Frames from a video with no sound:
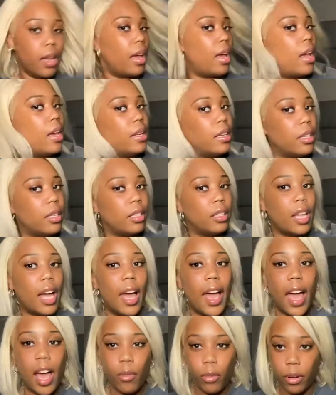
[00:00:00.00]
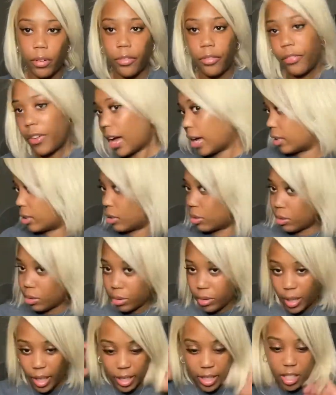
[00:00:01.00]
and the hair will follow.
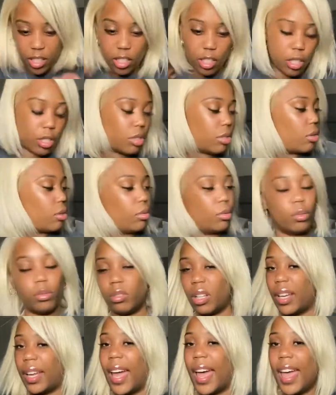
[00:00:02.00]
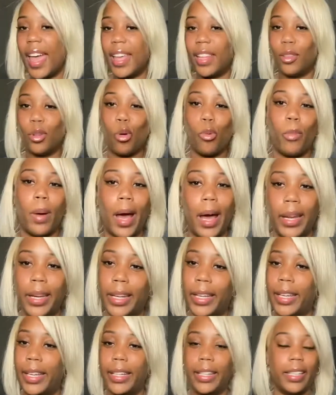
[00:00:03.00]
Like, it just so, like, I had no
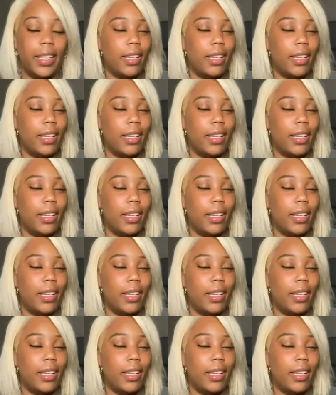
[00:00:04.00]
body.